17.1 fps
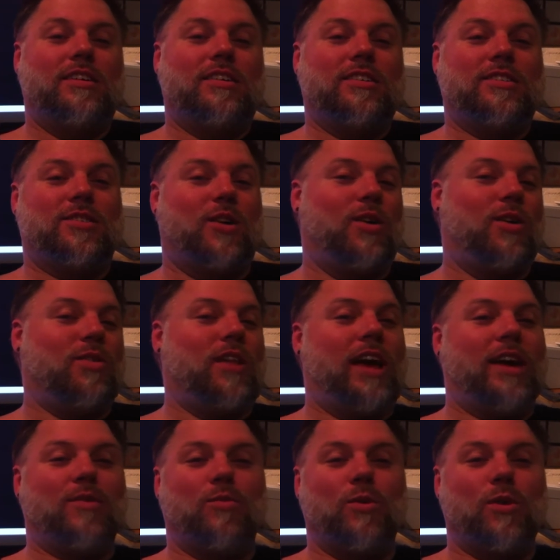So
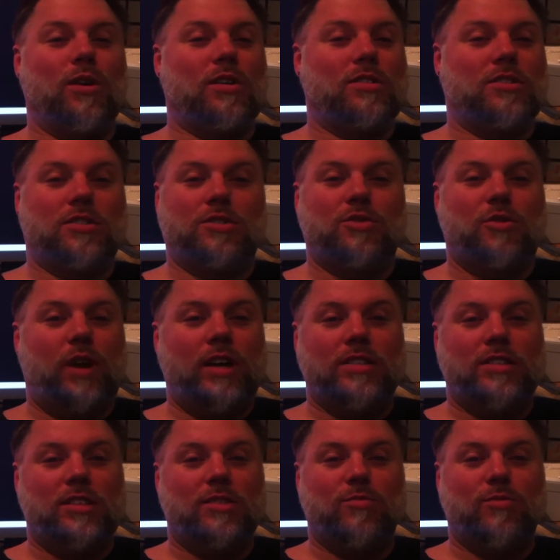like we're just
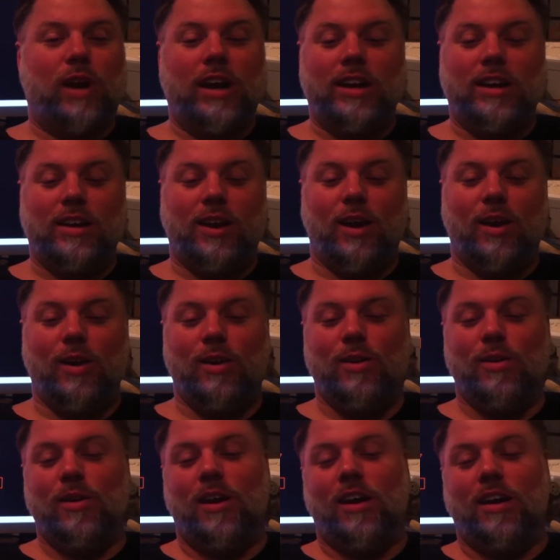crazy, ready to
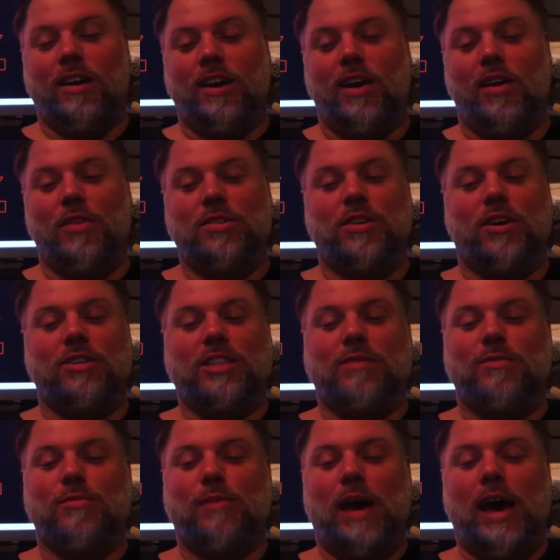go. Our health starts
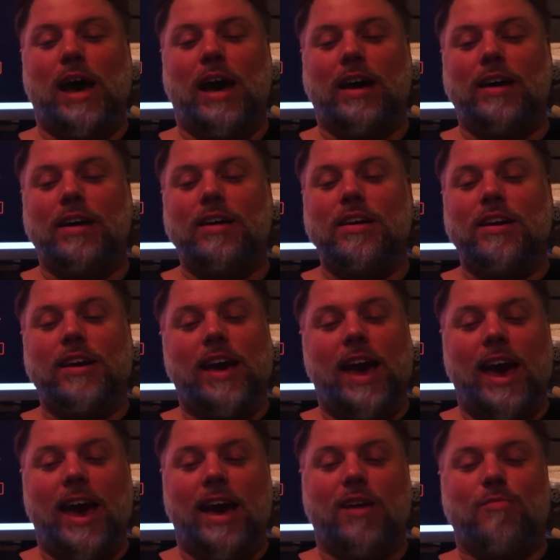coming back,
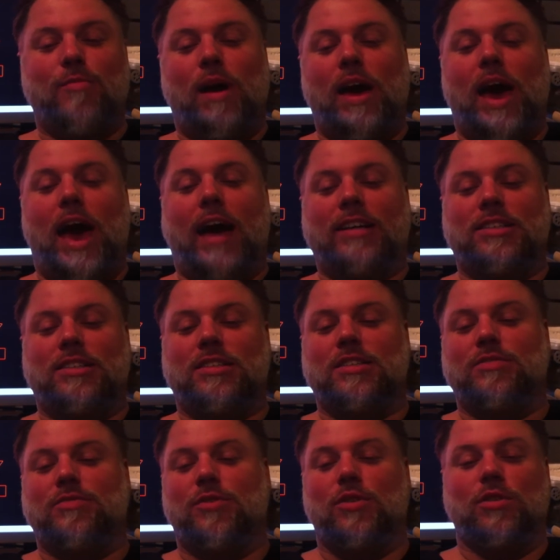and my action
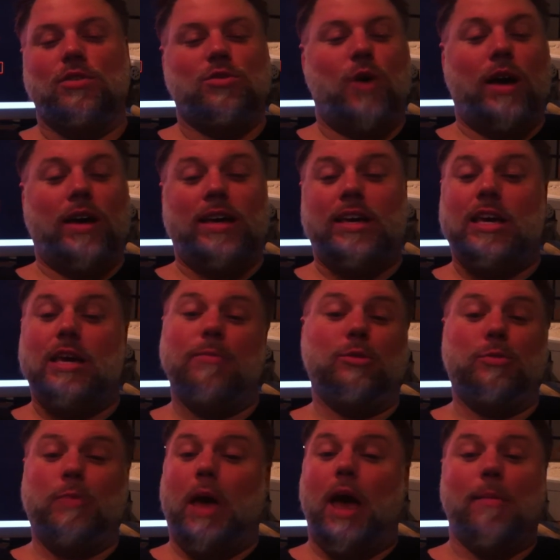is full, so I can
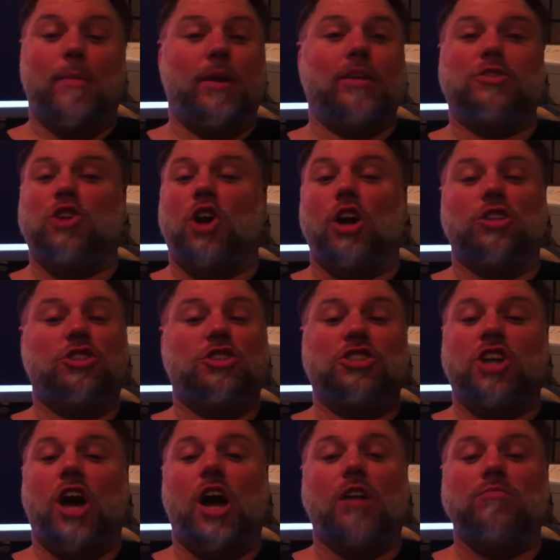keep spamming charge
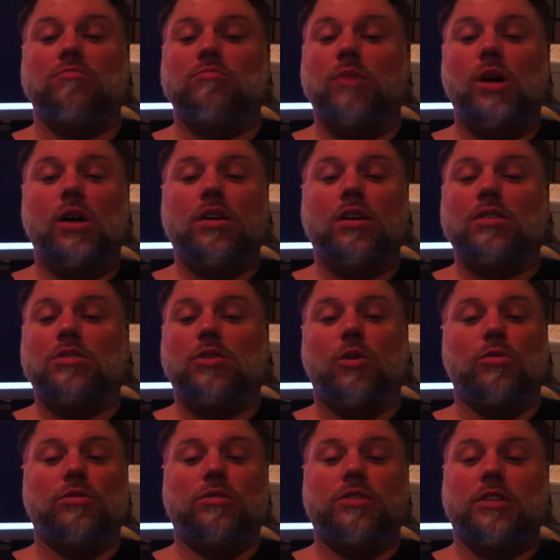shot.
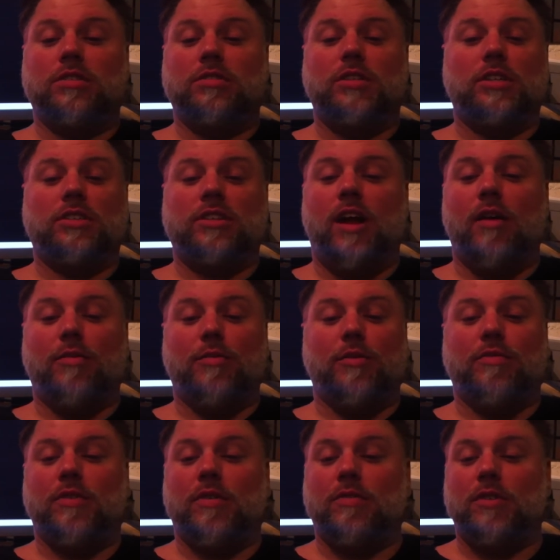So dishing out
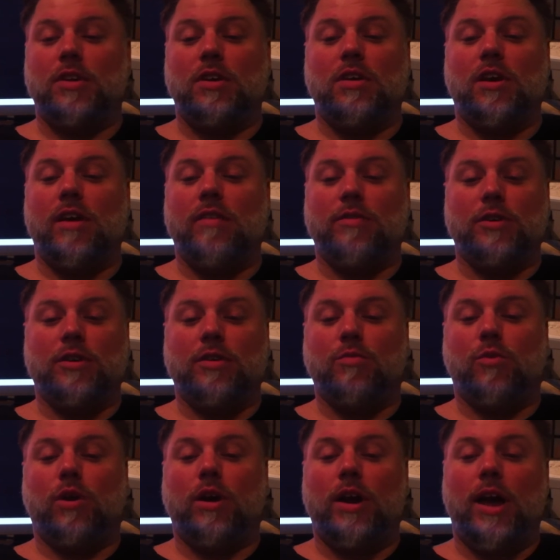350 every
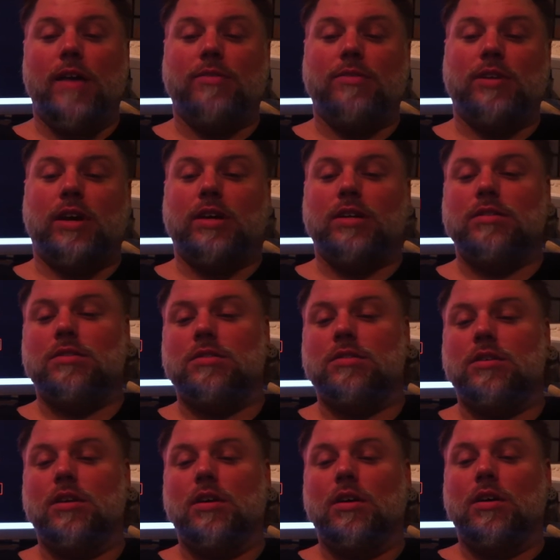1.5
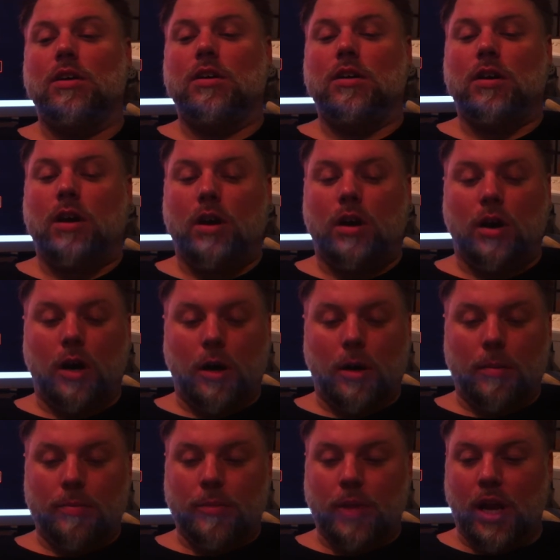seconds.
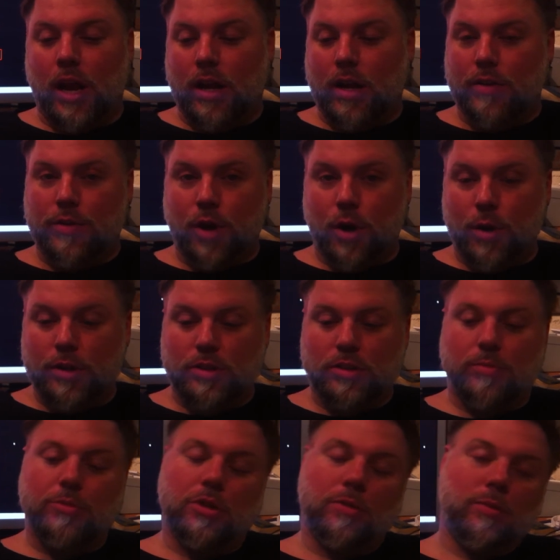Then I can throw in
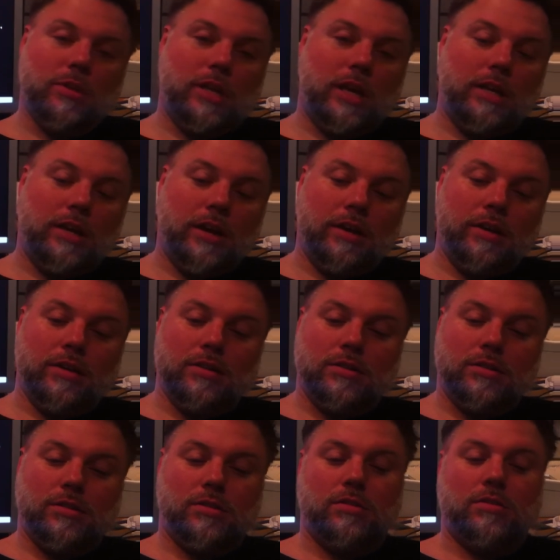some thermal
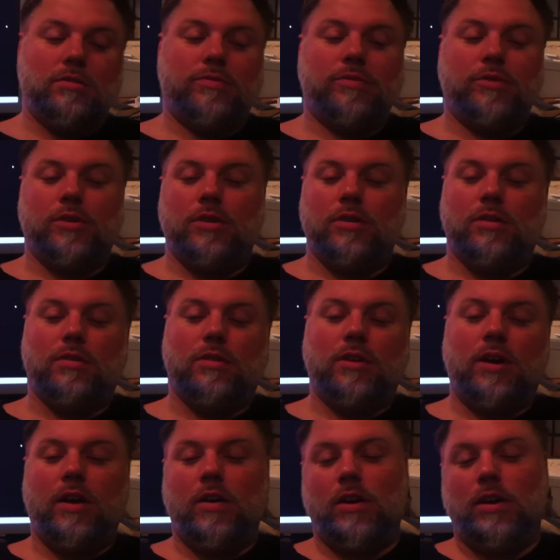detonators
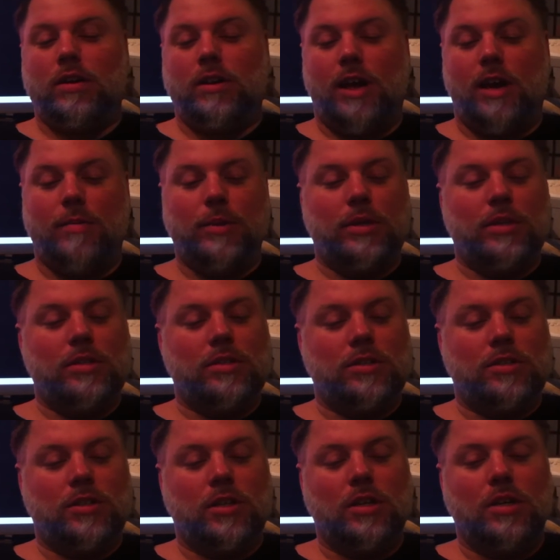for area
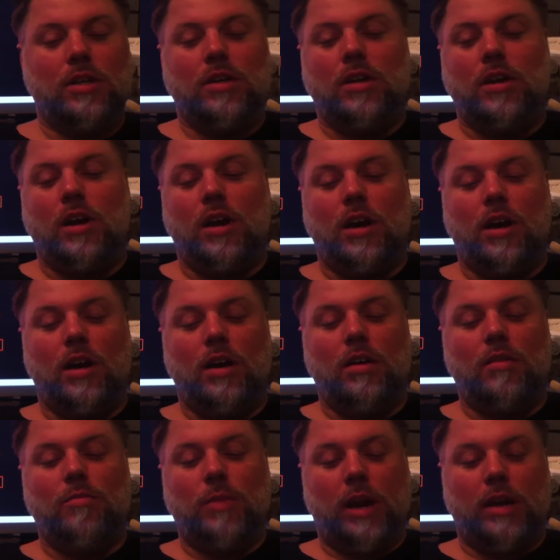damage,
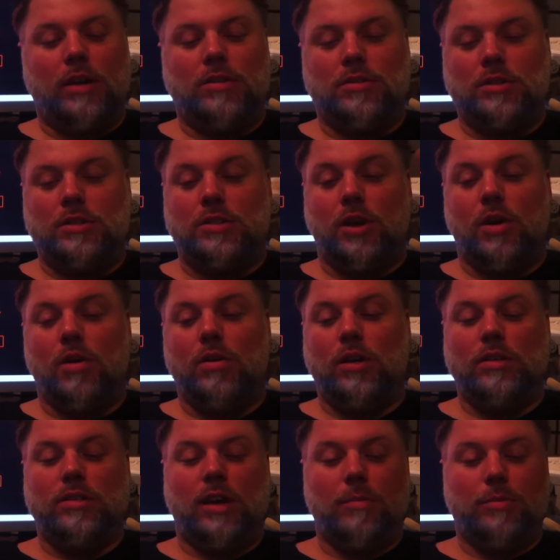but I usually don't
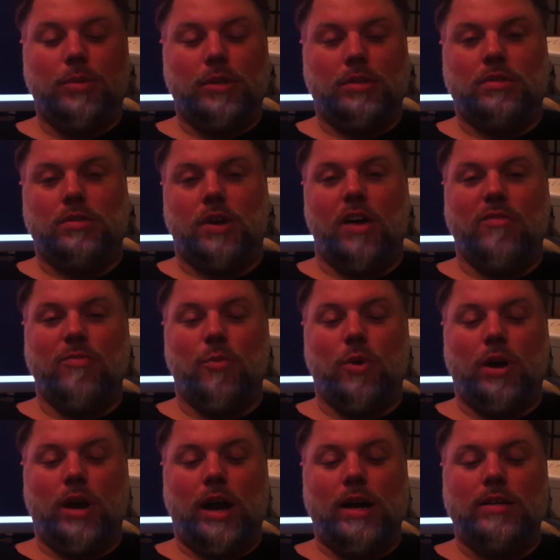because that pisses off
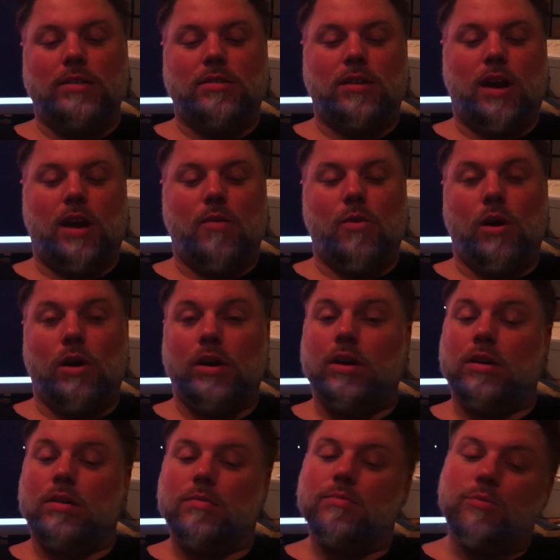more guys than I want
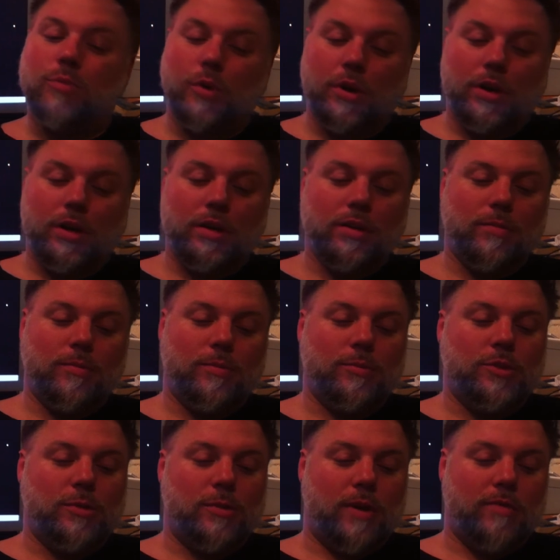to bring
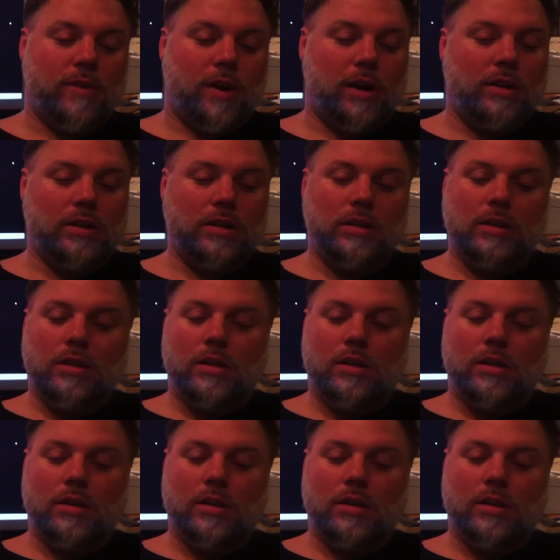into my fight.